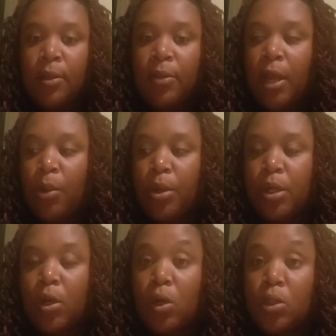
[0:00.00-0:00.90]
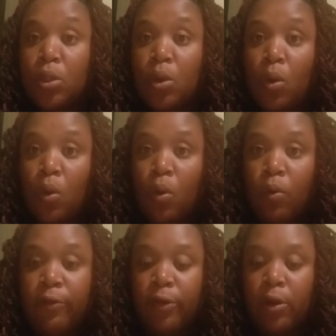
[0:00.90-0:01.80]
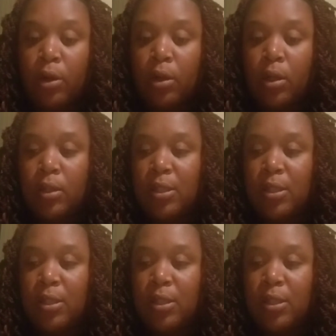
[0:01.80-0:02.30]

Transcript: Now we're going to also go over